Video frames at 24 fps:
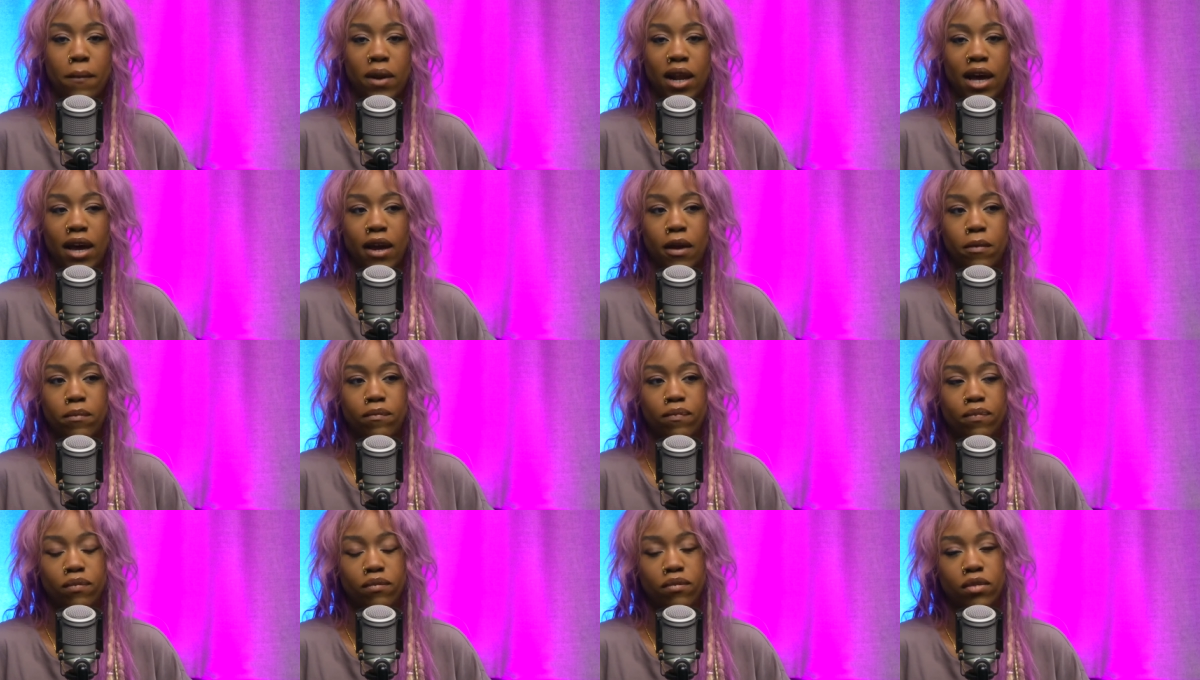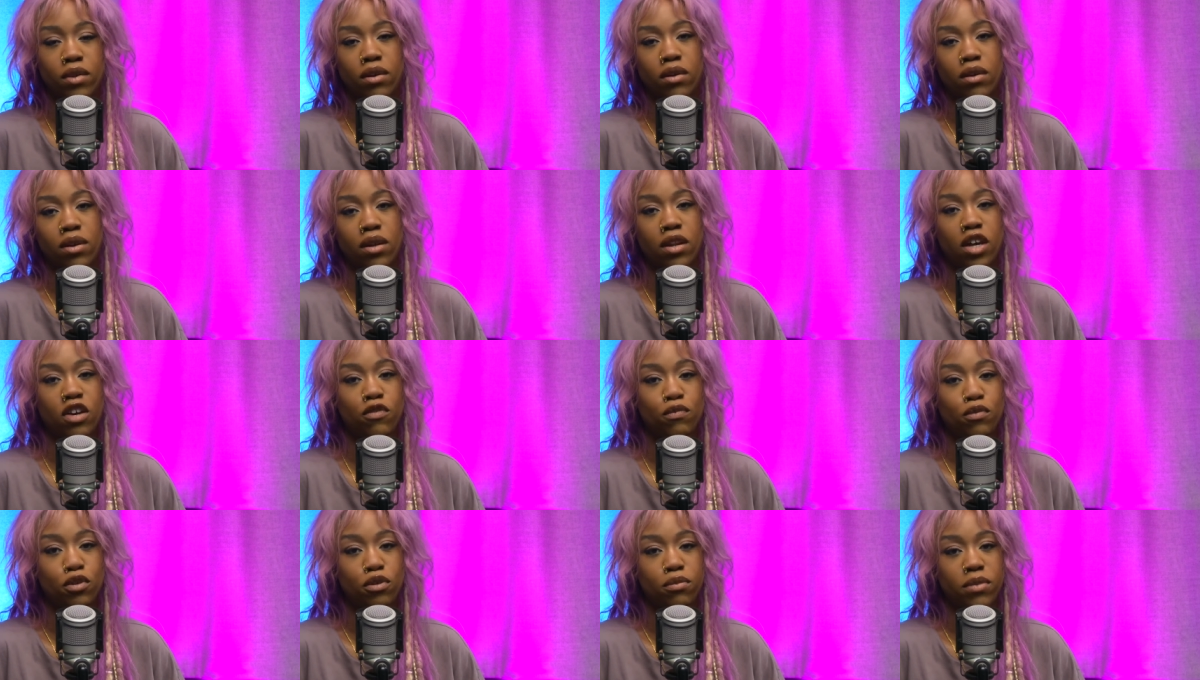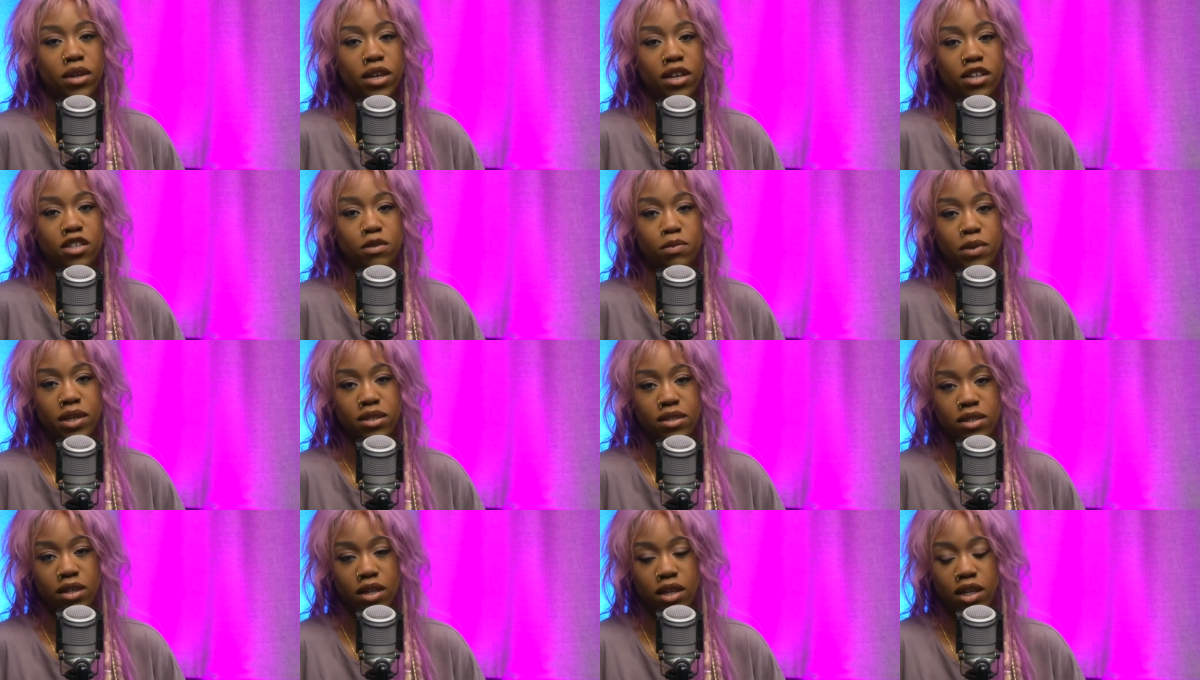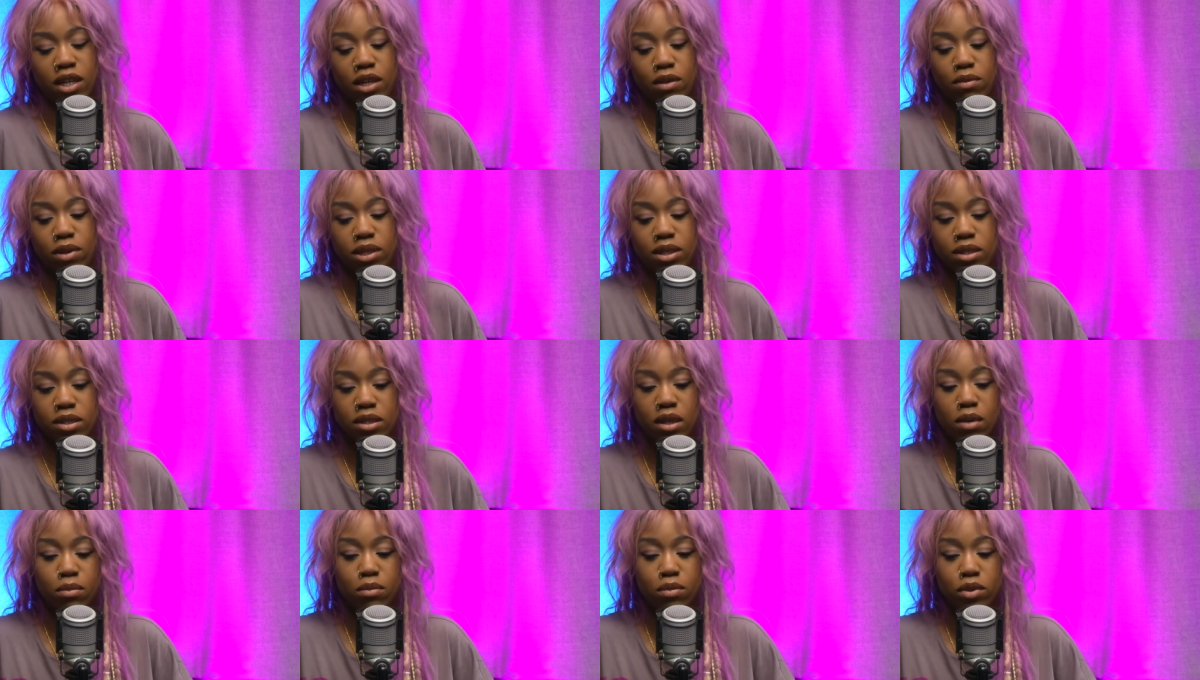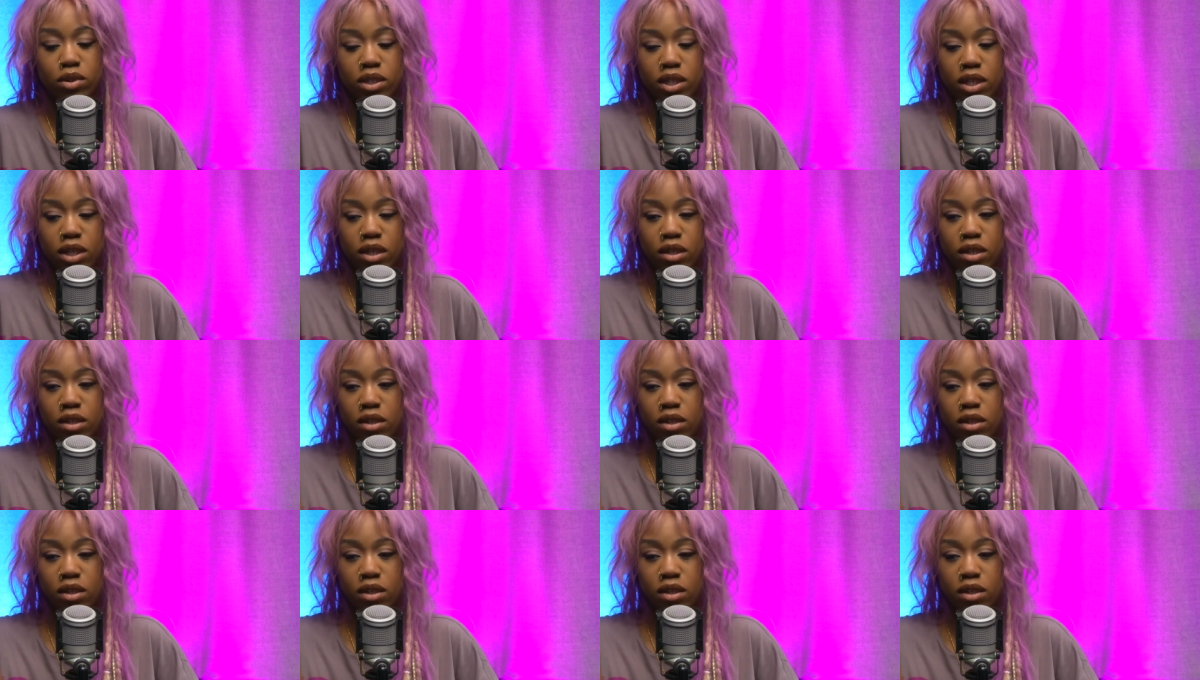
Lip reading: Like, love bombing is basically when somebody